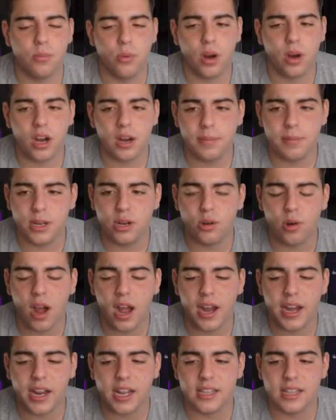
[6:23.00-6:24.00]
We're going to be
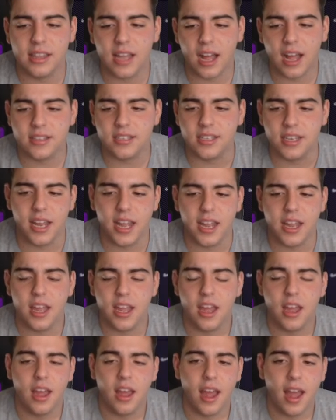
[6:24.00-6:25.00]
grinding a lot today
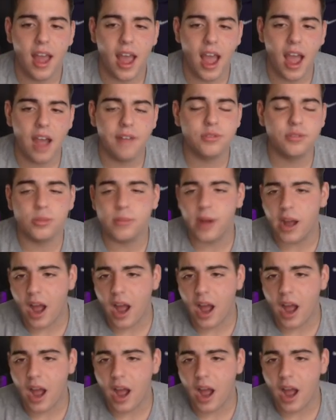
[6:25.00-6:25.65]
after my